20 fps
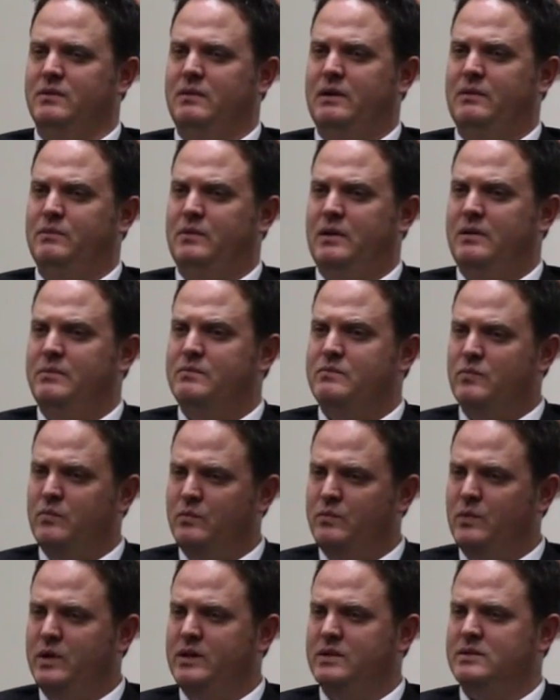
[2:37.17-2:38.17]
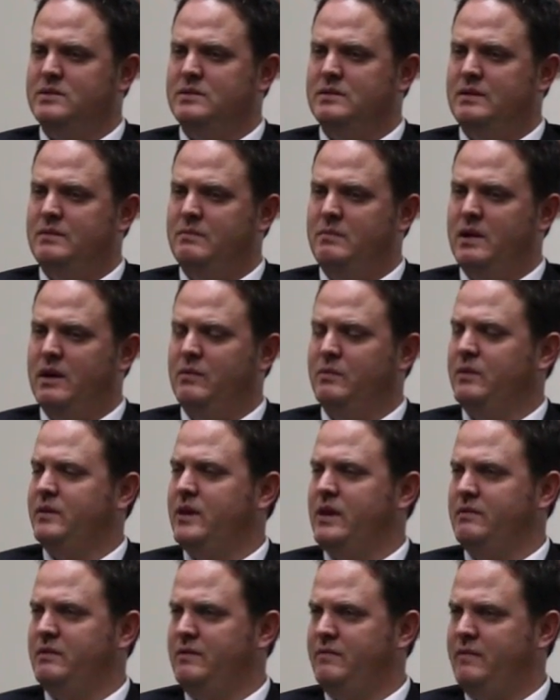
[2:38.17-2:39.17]
I went and met with
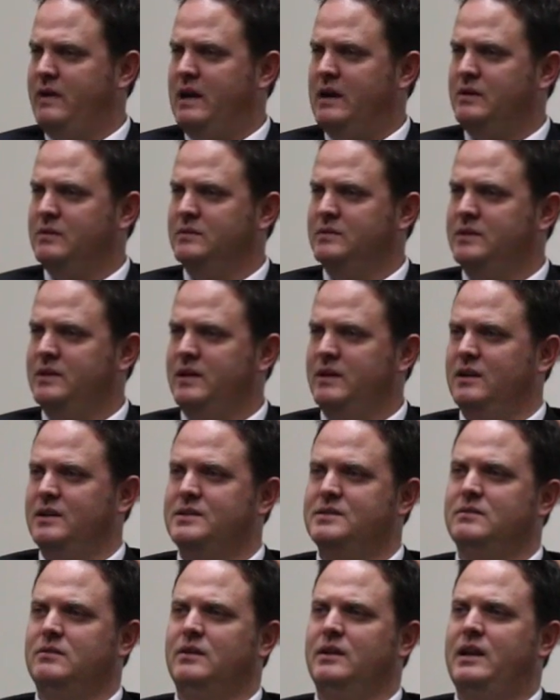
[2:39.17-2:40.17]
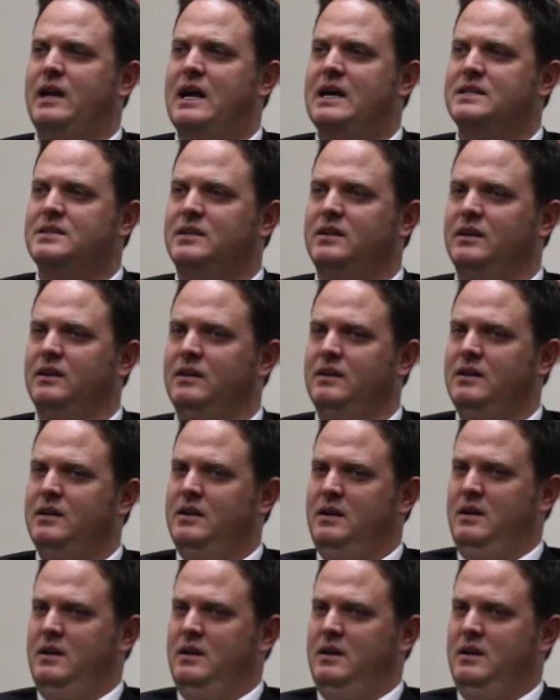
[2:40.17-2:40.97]
every faculty, and I started asking